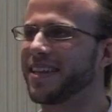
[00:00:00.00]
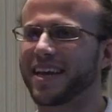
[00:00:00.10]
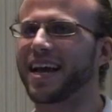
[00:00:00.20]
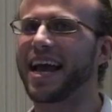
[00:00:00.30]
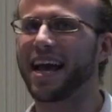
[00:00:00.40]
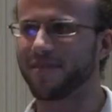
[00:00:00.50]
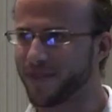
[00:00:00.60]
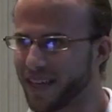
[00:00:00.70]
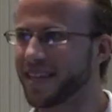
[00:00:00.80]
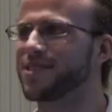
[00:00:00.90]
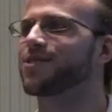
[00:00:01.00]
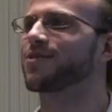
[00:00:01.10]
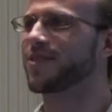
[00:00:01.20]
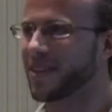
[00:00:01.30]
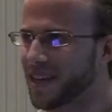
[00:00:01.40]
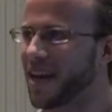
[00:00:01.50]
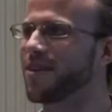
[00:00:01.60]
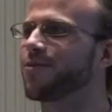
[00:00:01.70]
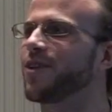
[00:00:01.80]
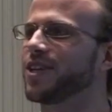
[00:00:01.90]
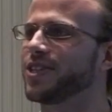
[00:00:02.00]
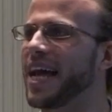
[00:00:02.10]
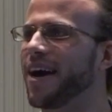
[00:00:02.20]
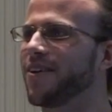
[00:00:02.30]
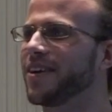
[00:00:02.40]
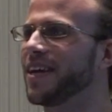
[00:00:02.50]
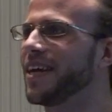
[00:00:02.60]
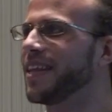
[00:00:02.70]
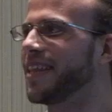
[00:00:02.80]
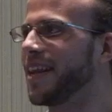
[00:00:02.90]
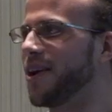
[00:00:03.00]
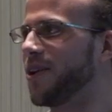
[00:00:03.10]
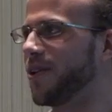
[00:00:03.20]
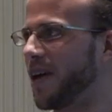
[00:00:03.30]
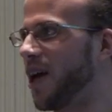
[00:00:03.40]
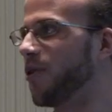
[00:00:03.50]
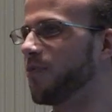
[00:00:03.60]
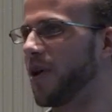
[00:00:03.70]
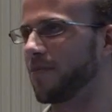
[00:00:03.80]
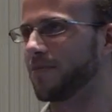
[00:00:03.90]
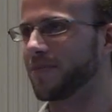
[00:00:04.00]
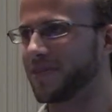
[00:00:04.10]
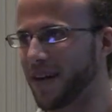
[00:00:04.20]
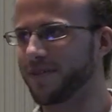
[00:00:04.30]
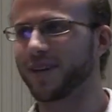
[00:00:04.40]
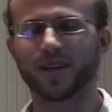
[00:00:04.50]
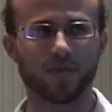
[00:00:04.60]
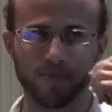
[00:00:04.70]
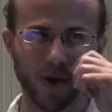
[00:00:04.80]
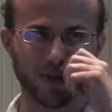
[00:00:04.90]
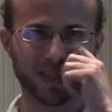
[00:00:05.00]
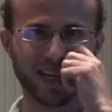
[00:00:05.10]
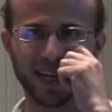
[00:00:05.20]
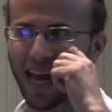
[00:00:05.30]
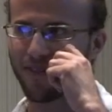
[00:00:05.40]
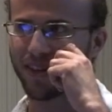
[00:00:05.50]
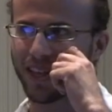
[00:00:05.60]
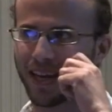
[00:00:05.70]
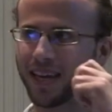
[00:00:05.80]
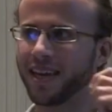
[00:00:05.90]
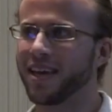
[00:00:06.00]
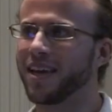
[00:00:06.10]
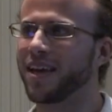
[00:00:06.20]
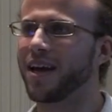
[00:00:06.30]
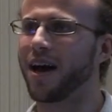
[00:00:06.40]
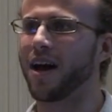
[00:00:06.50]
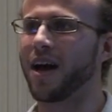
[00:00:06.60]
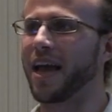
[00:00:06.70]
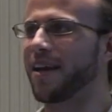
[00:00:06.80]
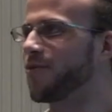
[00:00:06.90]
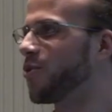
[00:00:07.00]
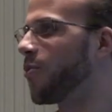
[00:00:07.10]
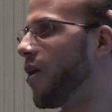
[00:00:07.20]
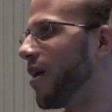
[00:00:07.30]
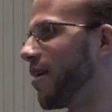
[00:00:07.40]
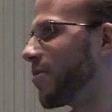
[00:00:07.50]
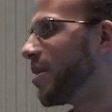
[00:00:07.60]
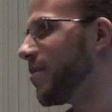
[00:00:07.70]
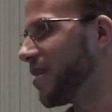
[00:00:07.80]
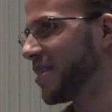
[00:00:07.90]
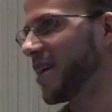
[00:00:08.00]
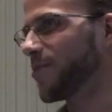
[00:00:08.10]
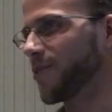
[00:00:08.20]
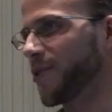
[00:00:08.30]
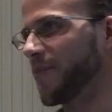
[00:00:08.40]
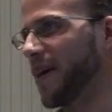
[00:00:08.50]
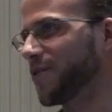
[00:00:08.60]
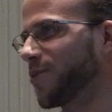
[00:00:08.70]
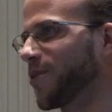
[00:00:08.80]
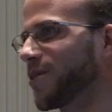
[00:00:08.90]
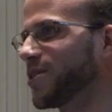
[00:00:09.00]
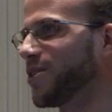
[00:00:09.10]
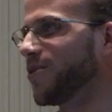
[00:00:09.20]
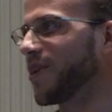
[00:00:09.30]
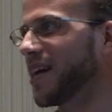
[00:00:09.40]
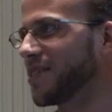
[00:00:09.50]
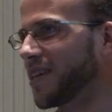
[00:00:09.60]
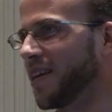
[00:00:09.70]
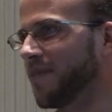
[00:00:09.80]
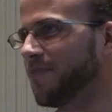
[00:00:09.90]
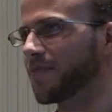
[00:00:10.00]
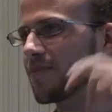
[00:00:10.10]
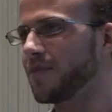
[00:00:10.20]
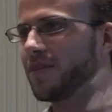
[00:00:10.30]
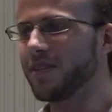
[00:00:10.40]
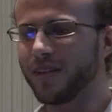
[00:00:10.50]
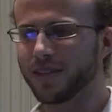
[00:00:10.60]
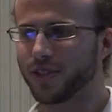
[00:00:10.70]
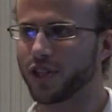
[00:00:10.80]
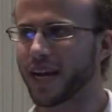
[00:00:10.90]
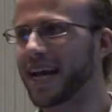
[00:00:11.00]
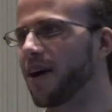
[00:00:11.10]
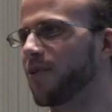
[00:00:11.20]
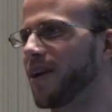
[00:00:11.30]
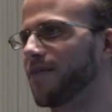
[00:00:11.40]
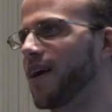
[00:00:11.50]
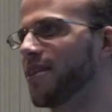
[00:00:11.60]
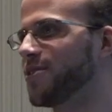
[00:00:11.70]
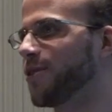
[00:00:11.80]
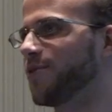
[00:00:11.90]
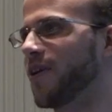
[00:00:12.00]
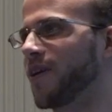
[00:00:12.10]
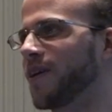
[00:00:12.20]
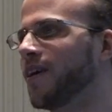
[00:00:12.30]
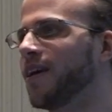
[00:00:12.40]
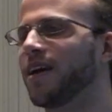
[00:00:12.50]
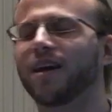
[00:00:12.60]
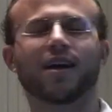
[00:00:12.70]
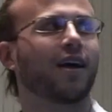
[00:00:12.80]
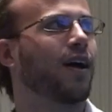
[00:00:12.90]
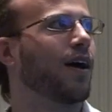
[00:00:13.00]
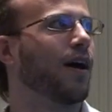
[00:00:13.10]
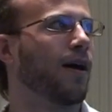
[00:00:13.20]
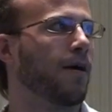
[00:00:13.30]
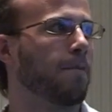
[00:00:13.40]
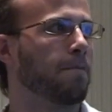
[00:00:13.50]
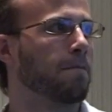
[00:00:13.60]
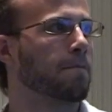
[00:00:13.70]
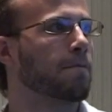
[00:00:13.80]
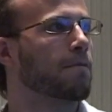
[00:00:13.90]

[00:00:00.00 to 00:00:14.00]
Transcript: like I have things kind of fleshed out, then I'll, I'll, I'm definitely going to be posting everything. Uh, if you want, I'm going to be in the demo room afterwards, and you guys can check out what I've got so far. Um,